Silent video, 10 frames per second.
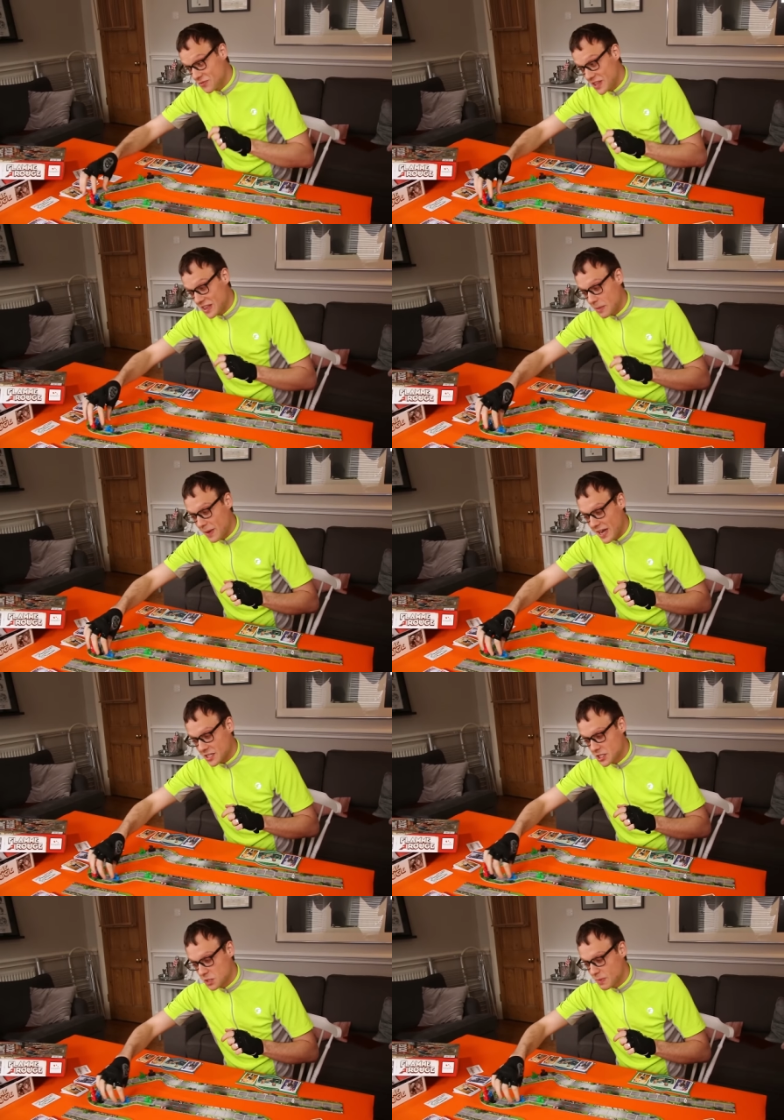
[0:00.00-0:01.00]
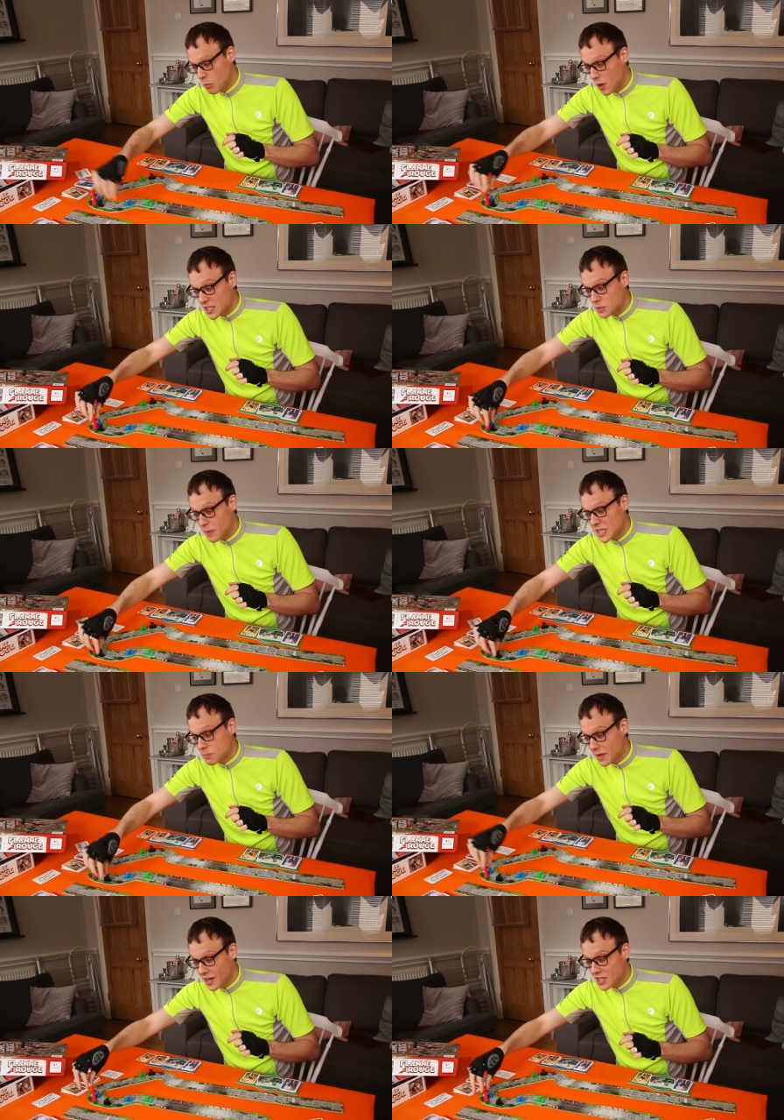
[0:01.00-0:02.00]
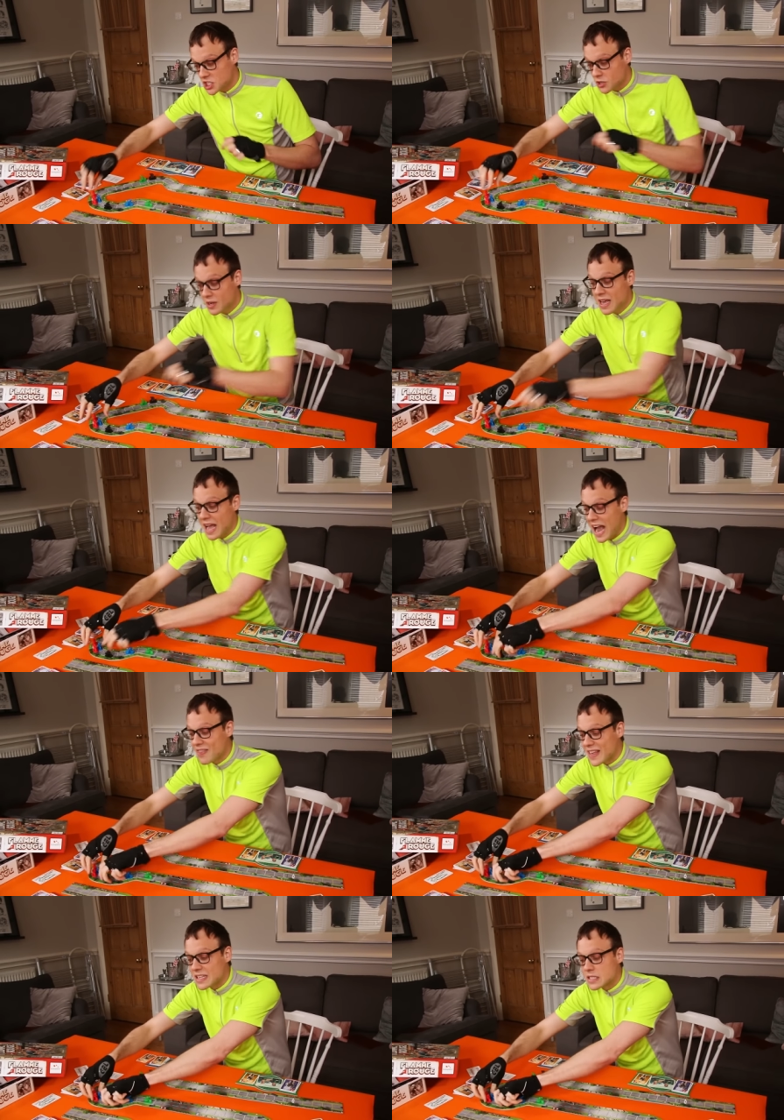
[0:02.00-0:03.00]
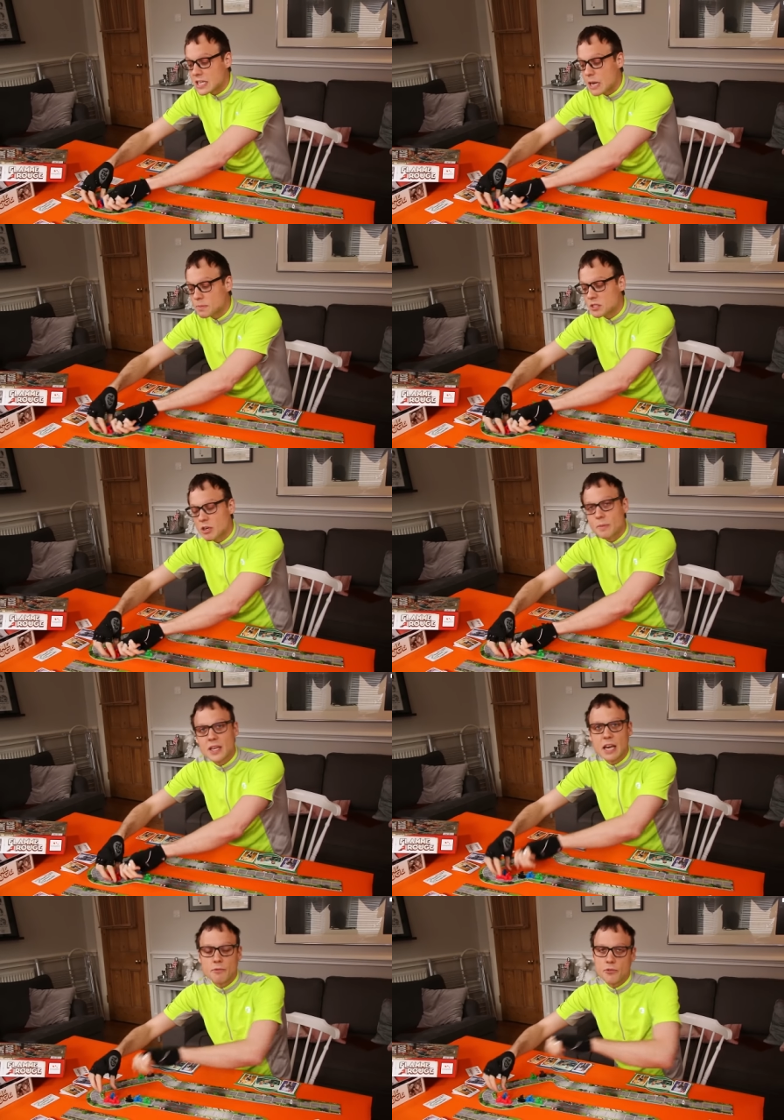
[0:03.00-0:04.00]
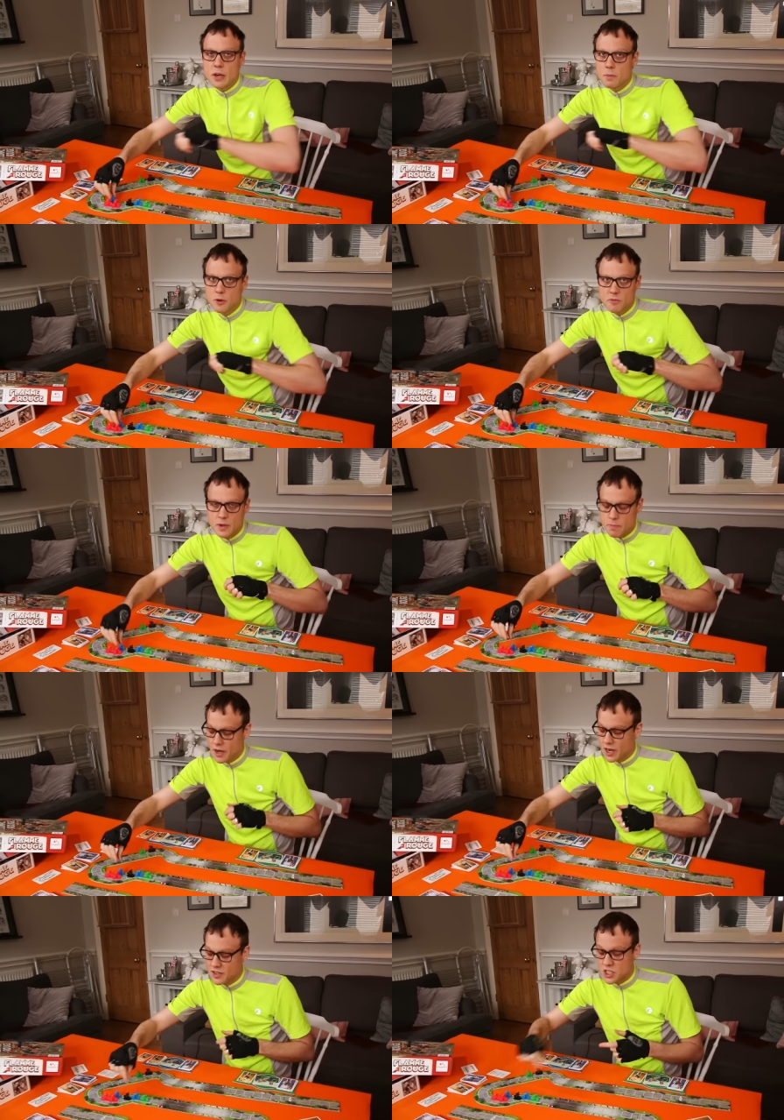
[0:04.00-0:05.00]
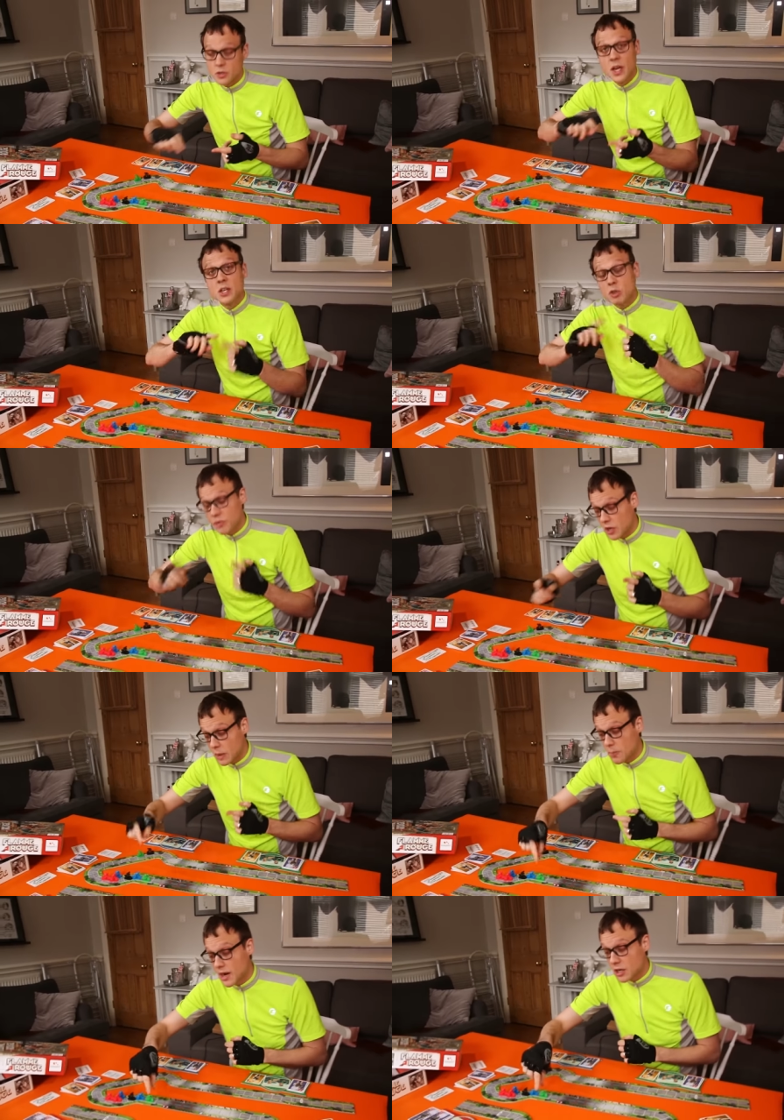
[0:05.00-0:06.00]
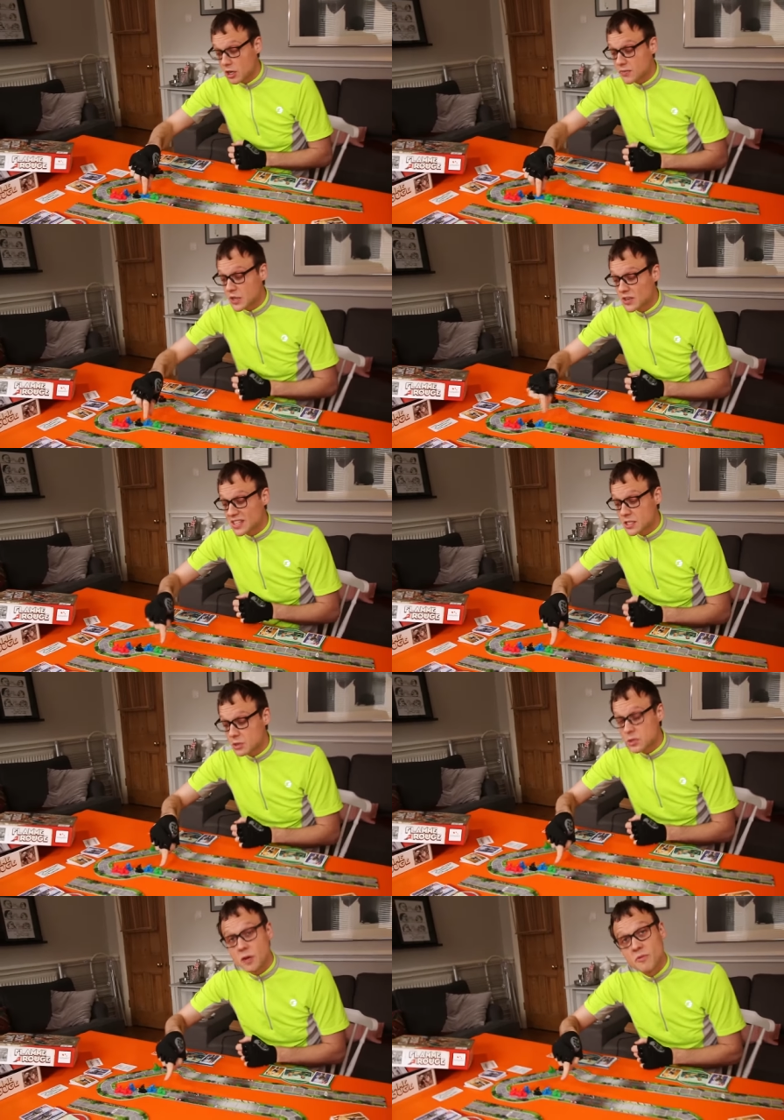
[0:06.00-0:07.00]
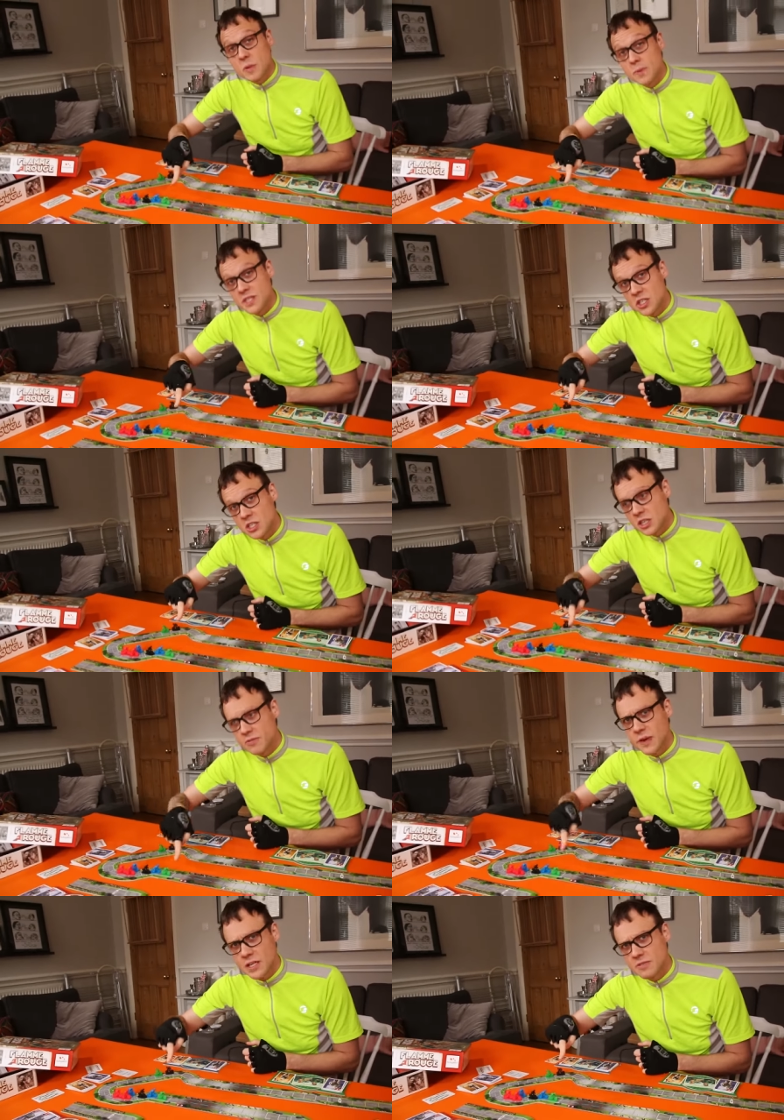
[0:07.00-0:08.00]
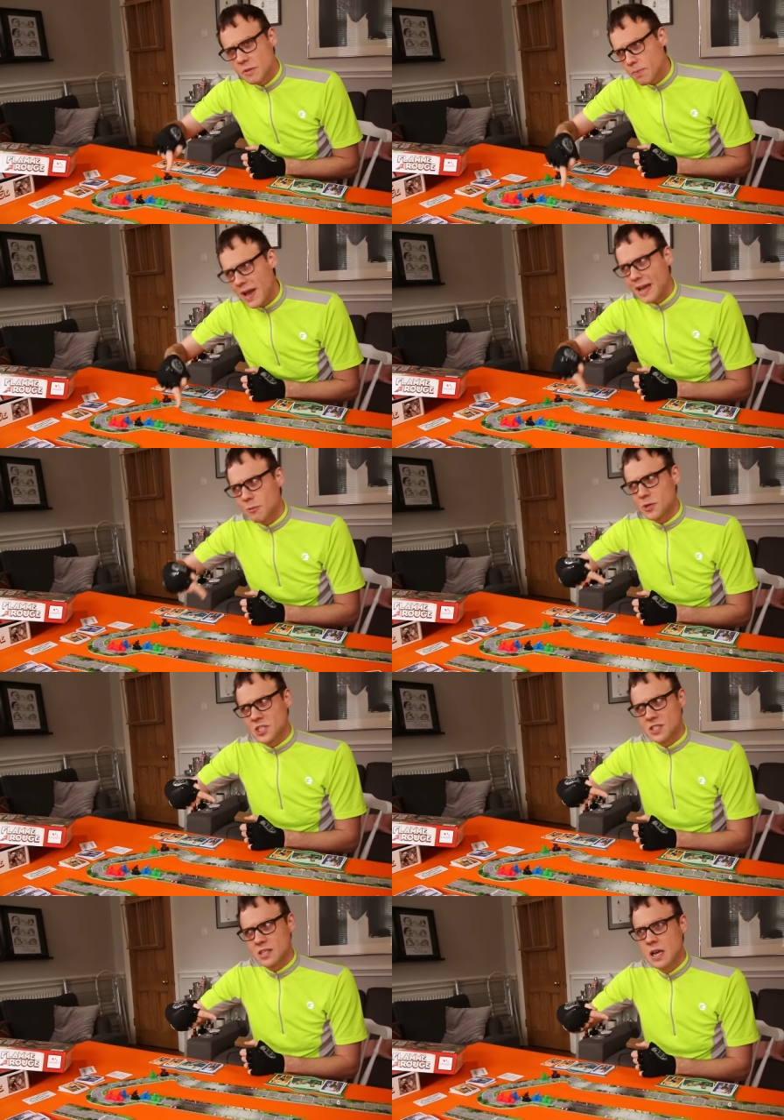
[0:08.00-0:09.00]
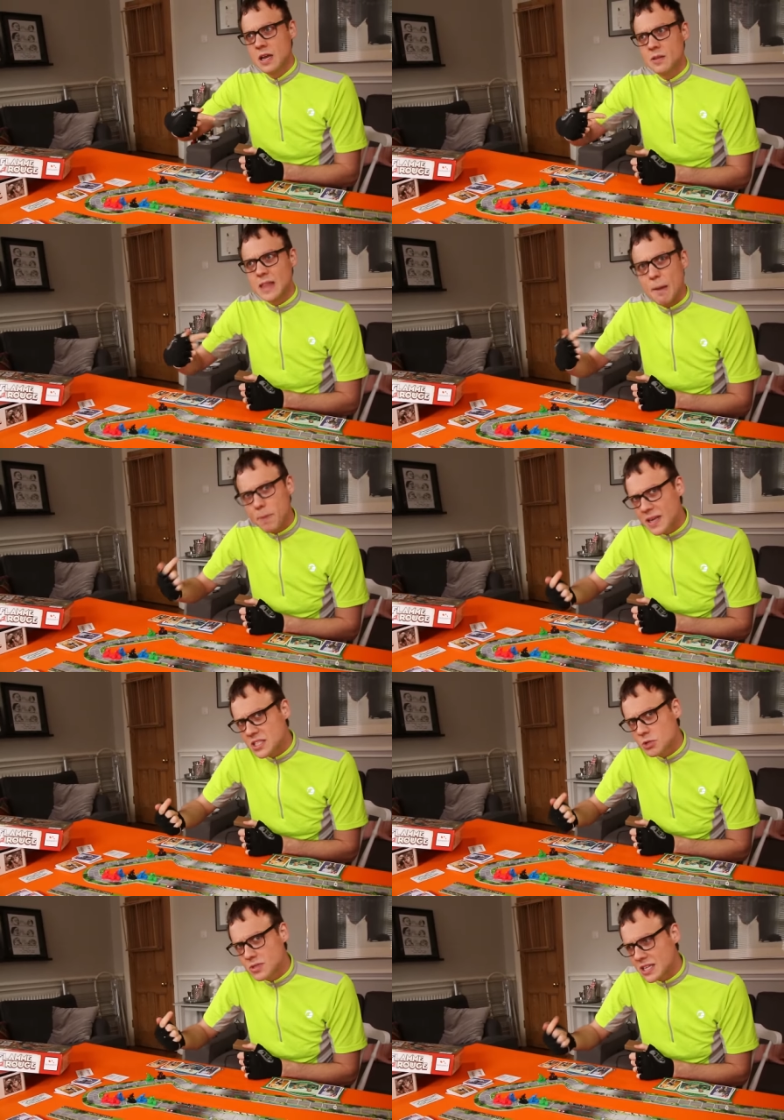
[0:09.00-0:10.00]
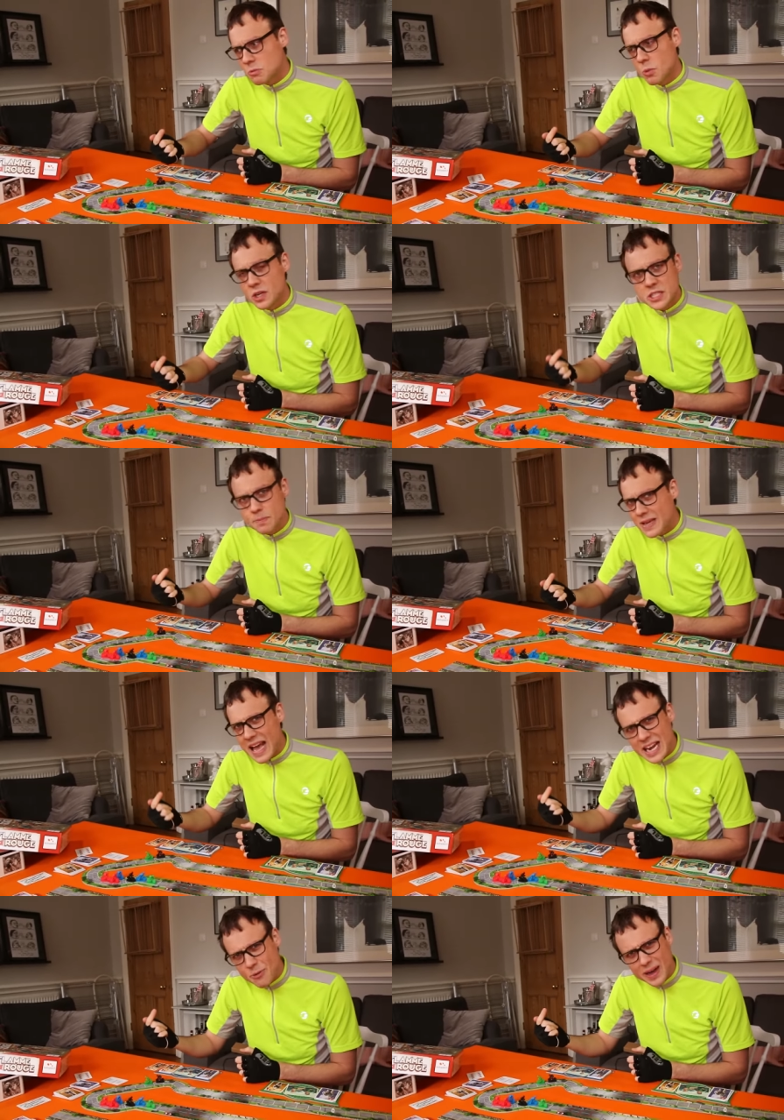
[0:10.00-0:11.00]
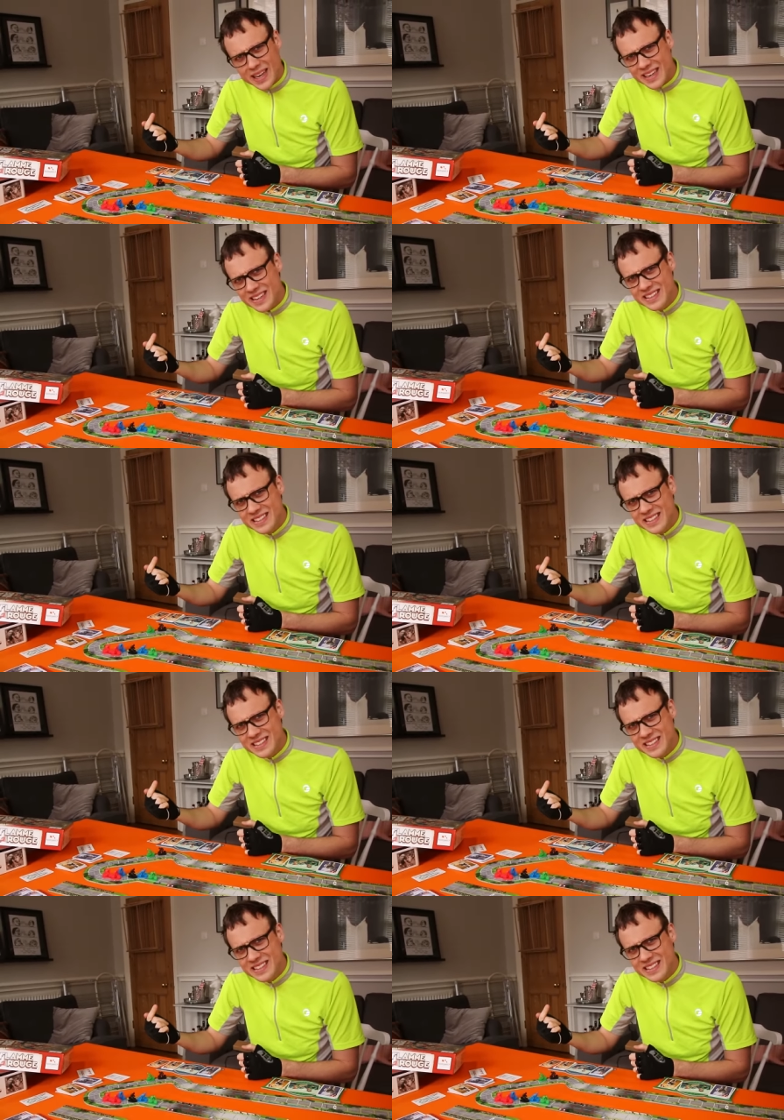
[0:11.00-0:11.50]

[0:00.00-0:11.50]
is for then the pack to just be one space behind you and then slipstream and get free movement behind you. So if you're going to break off, you need to do so from the position at the front of the pack, which is that place you didn't want to be anyway.